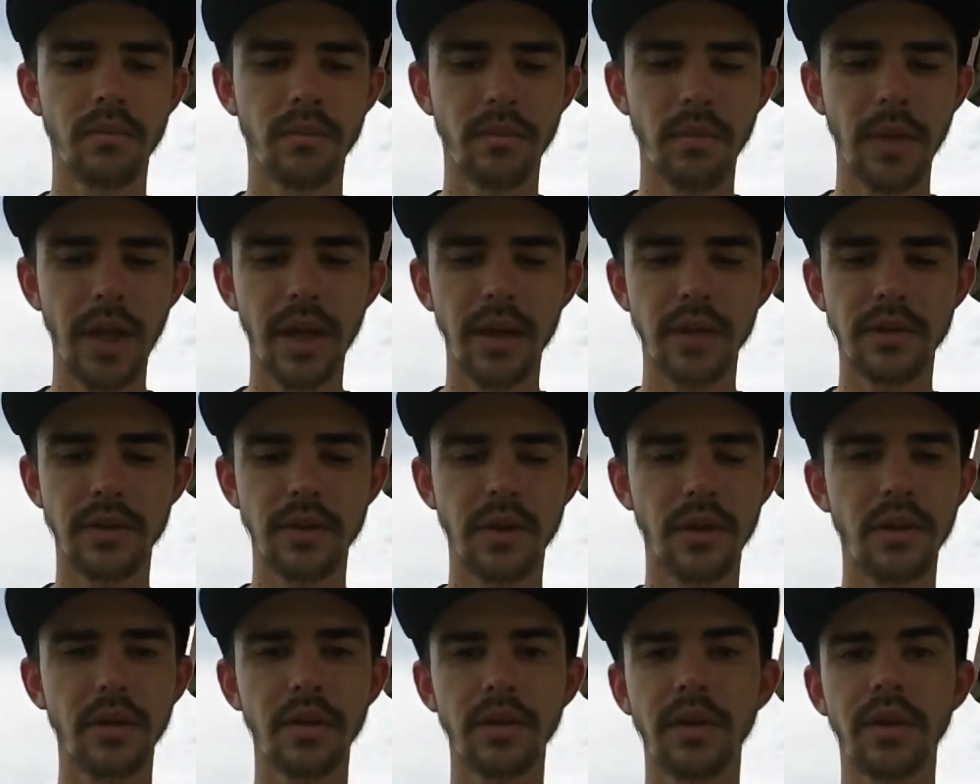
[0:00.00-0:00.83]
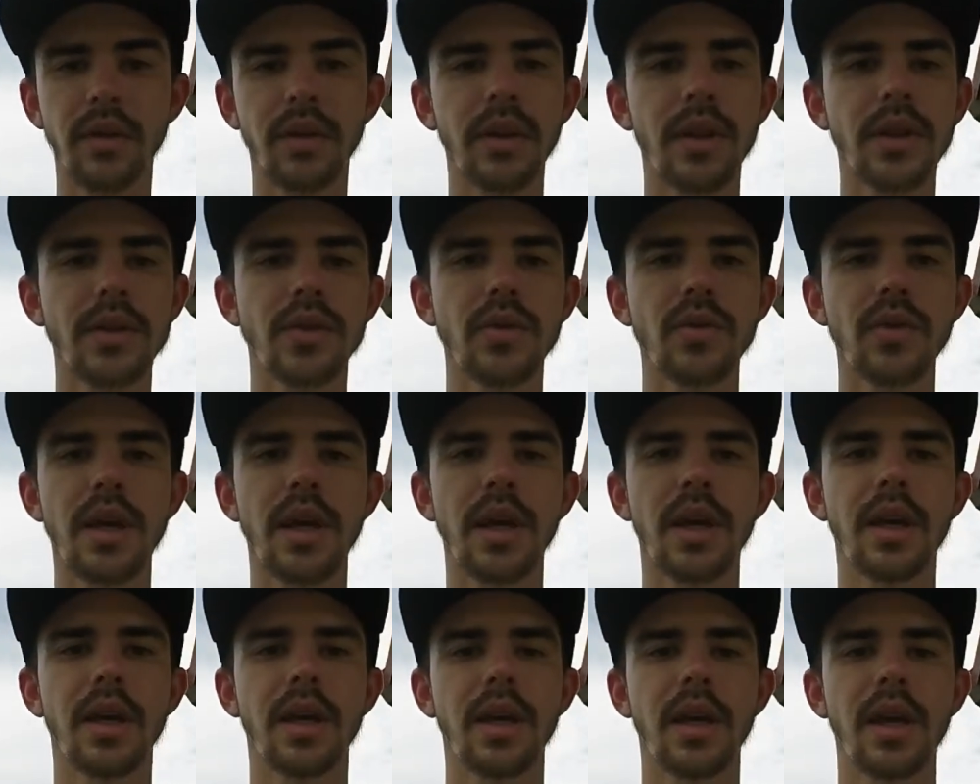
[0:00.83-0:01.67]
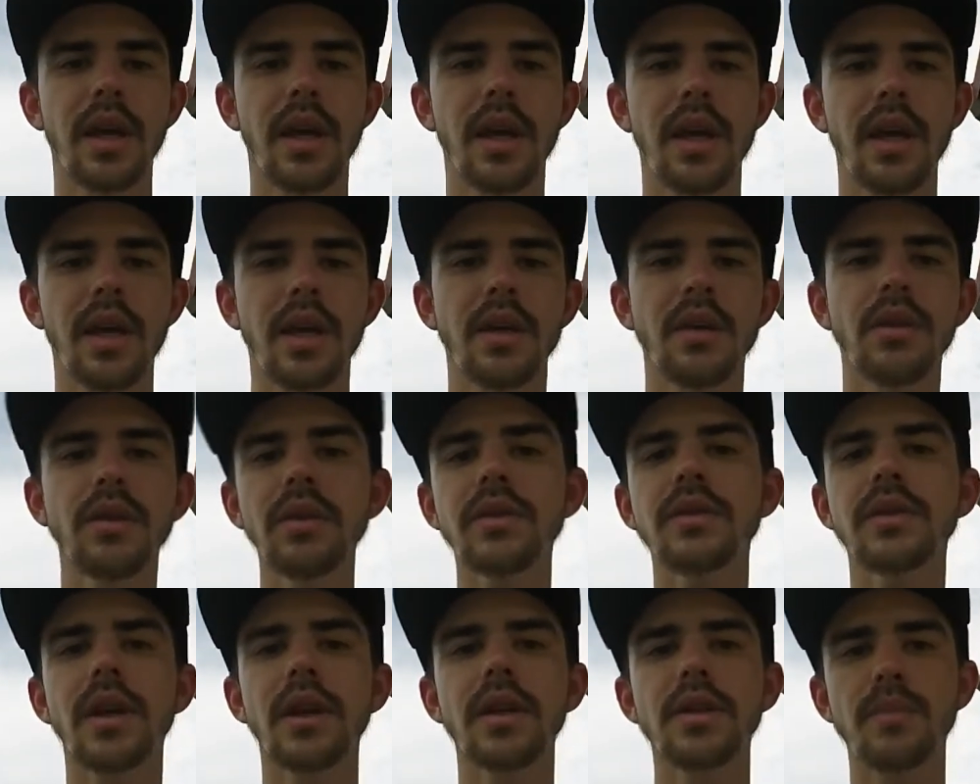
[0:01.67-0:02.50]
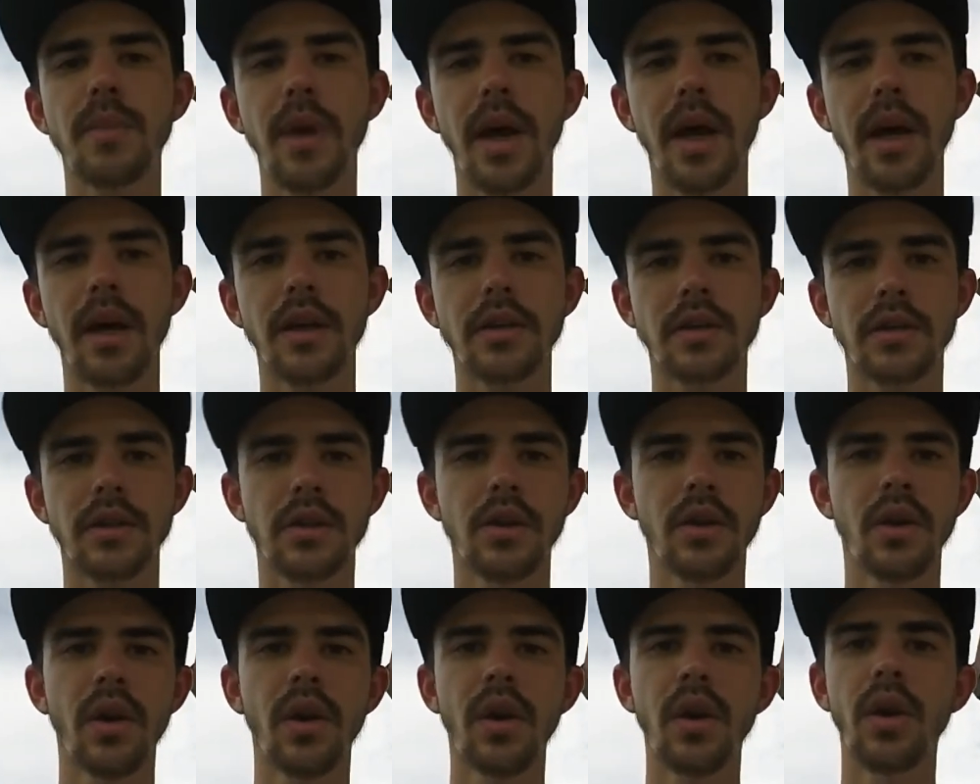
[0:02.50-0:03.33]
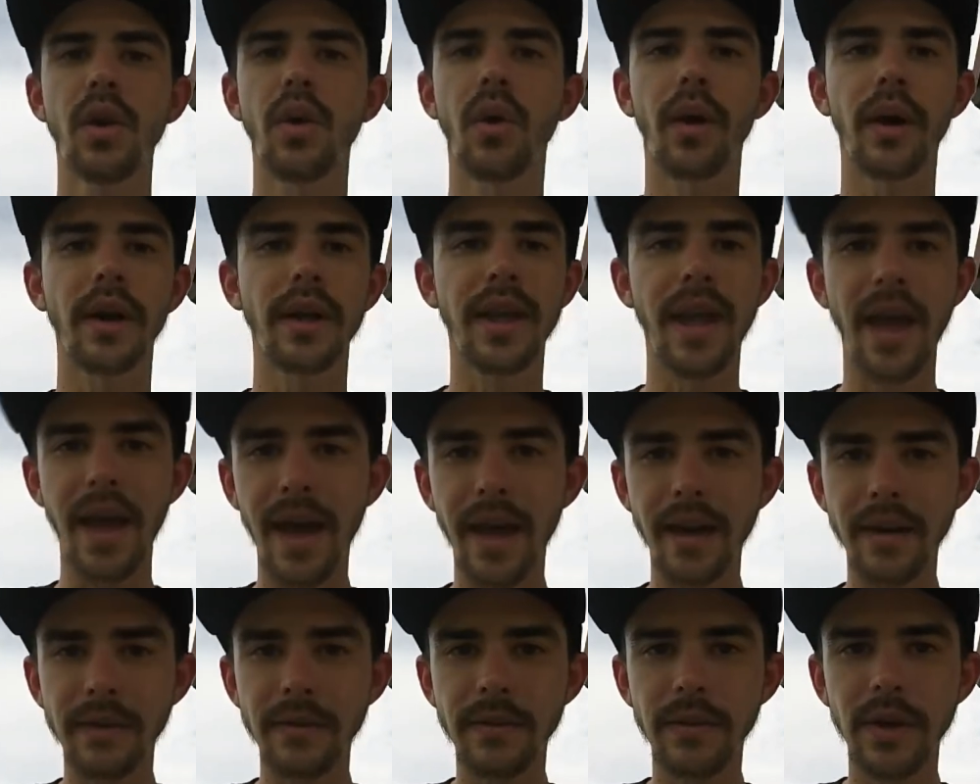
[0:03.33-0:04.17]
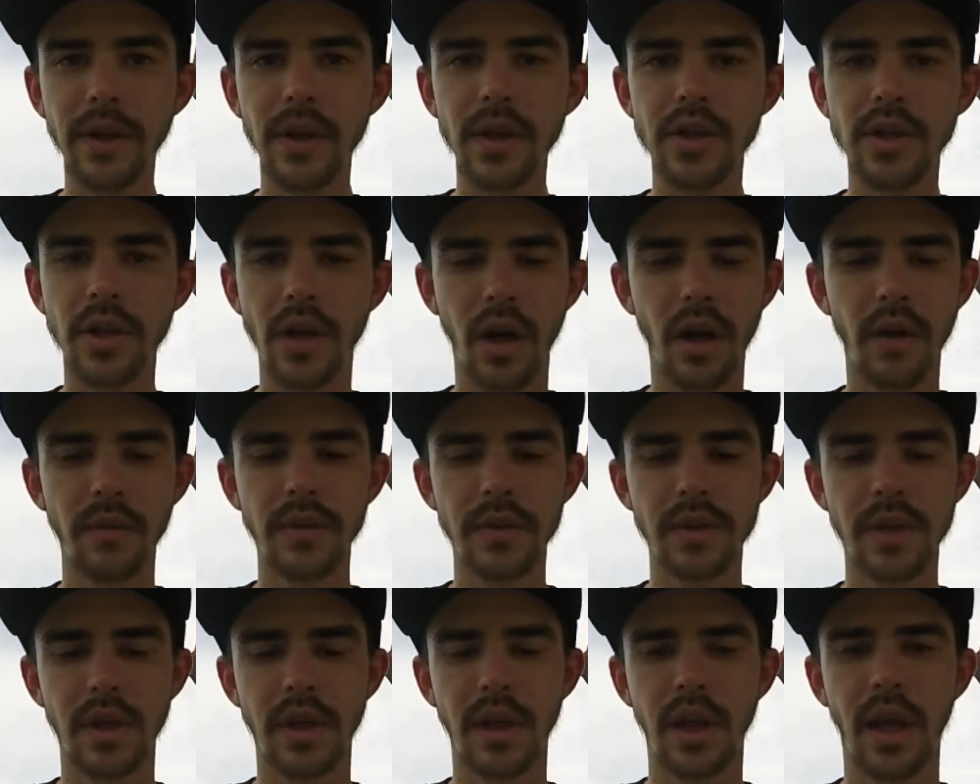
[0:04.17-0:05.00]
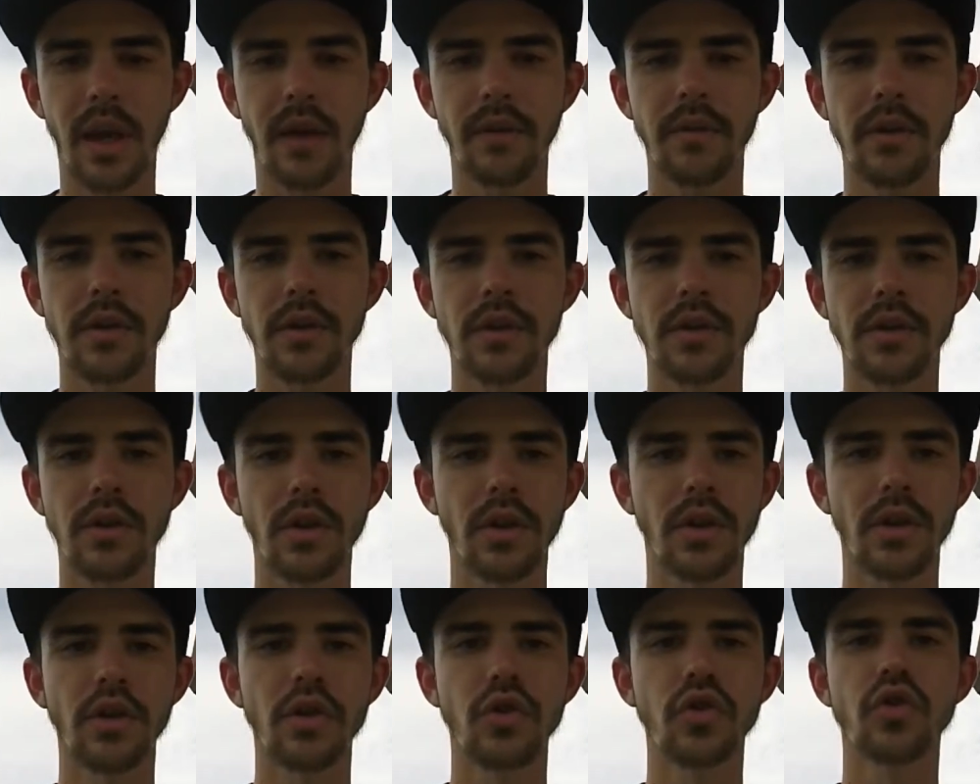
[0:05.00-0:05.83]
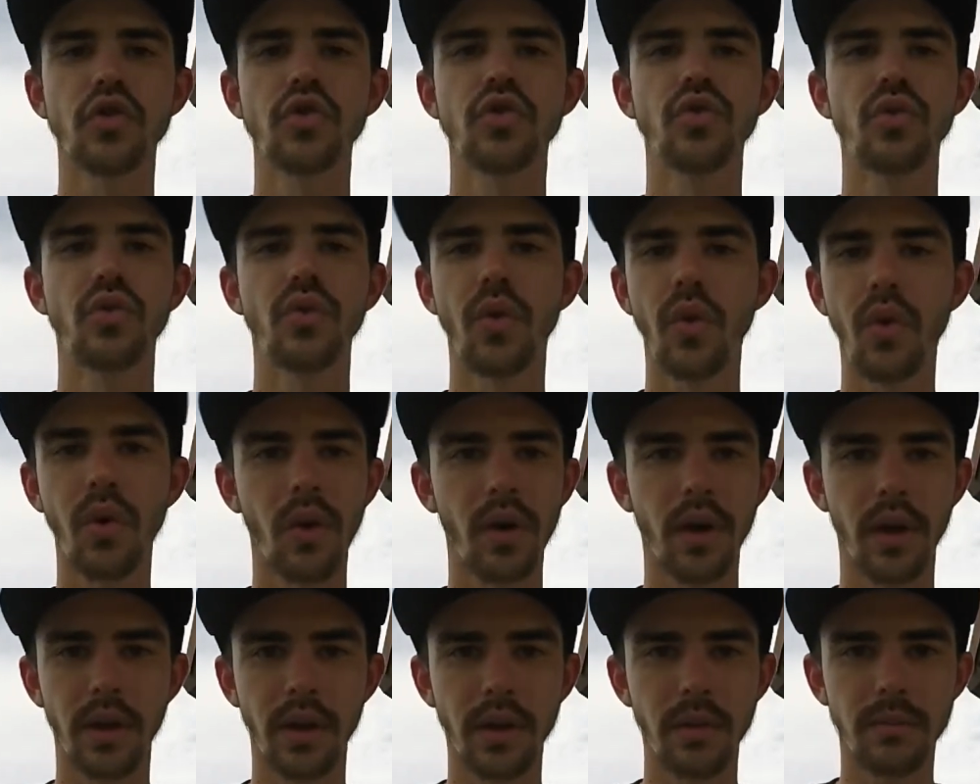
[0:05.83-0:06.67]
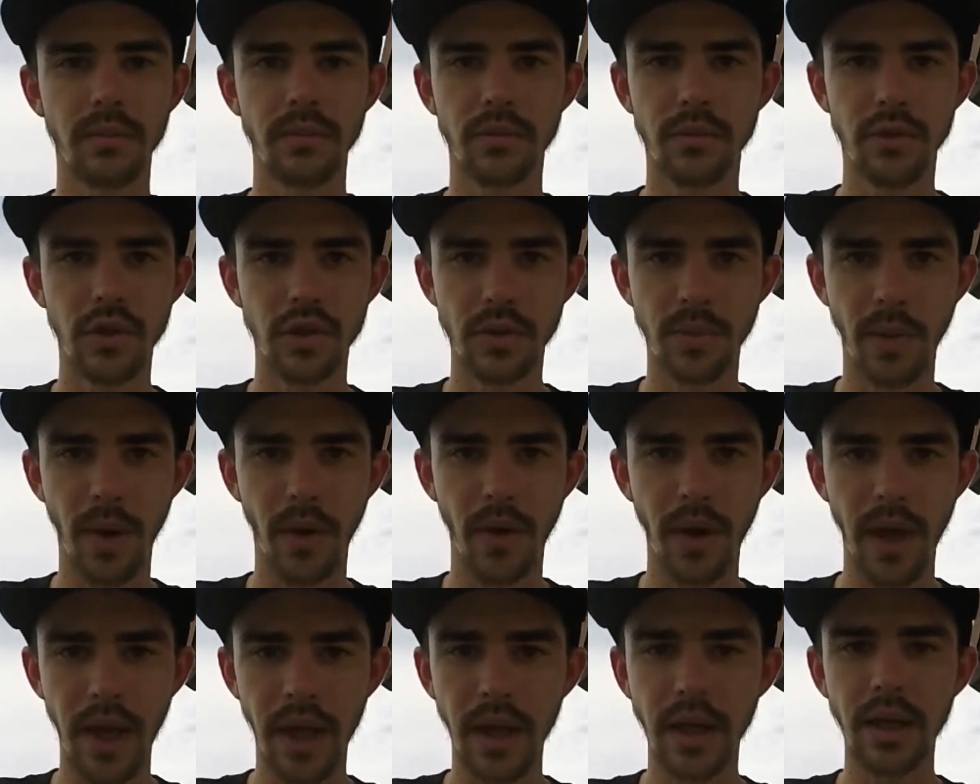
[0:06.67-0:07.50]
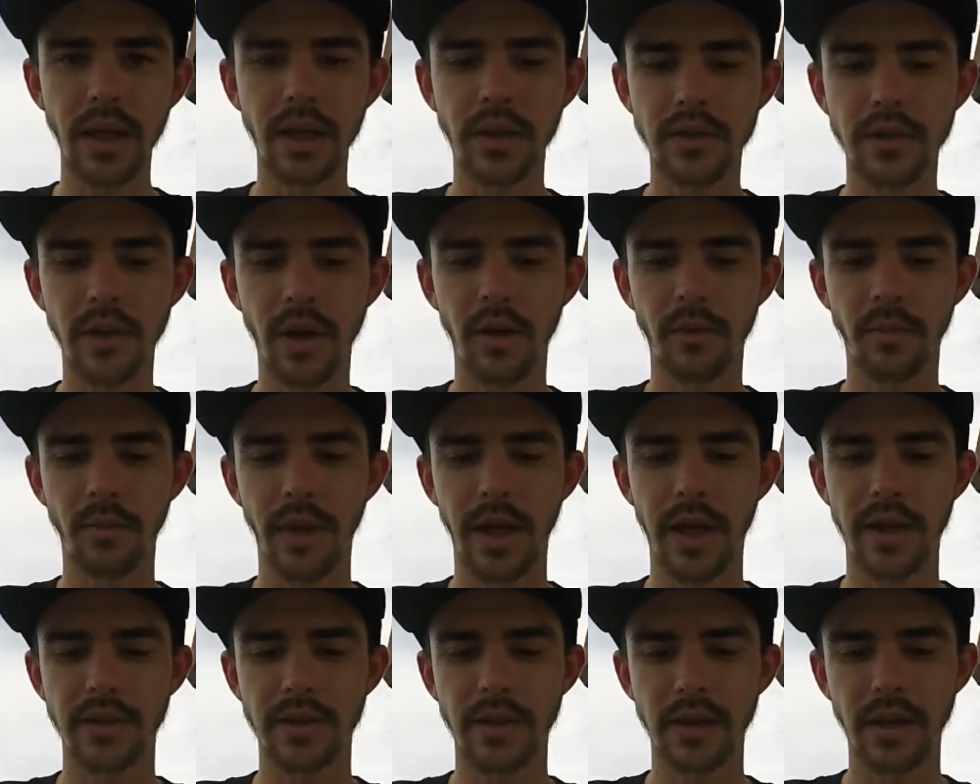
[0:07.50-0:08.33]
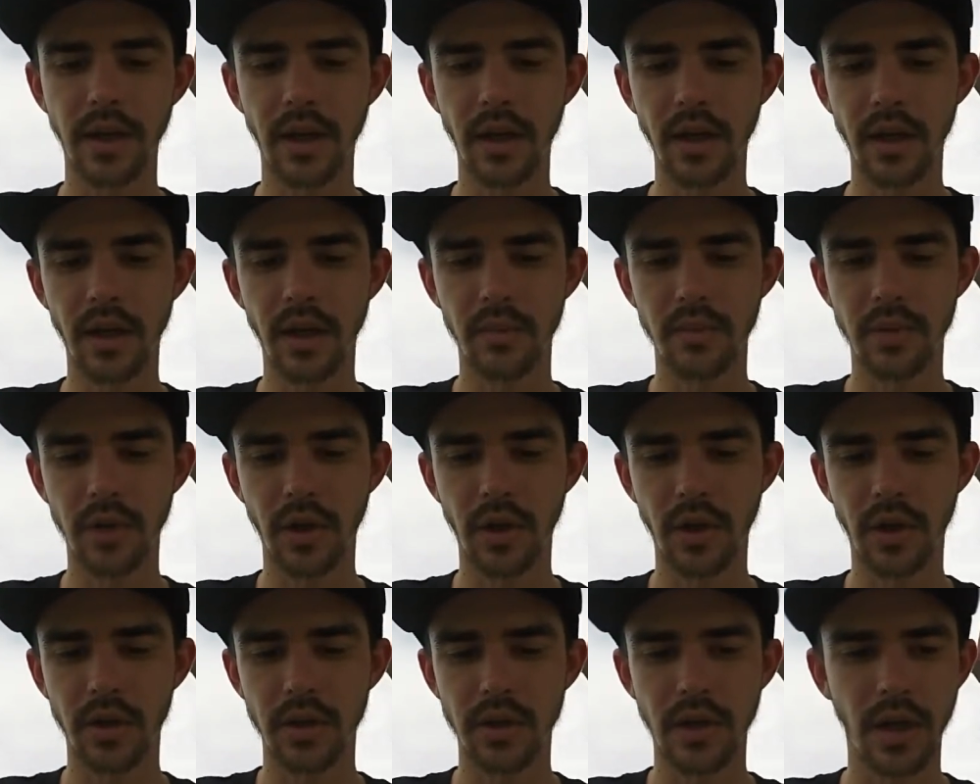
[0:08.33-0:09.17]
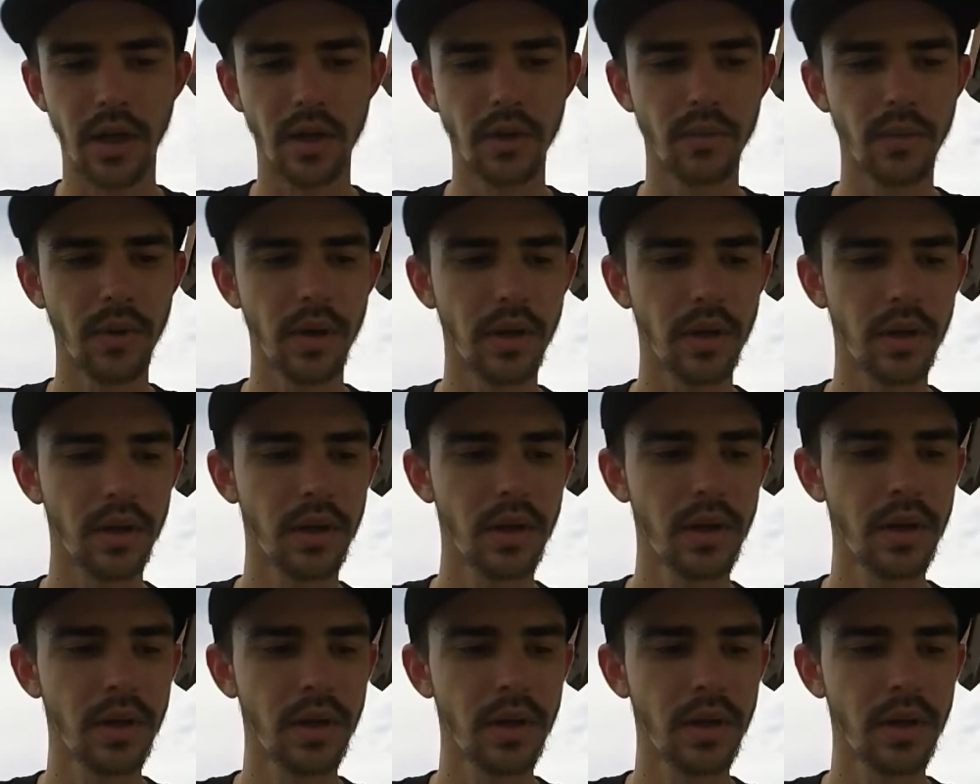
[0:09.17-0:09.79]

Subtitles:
Like I said earlier, unless you get a good sized bass or a catfish, obviously a catfish is going to destroy just about any soft plastic that it comes in contact with.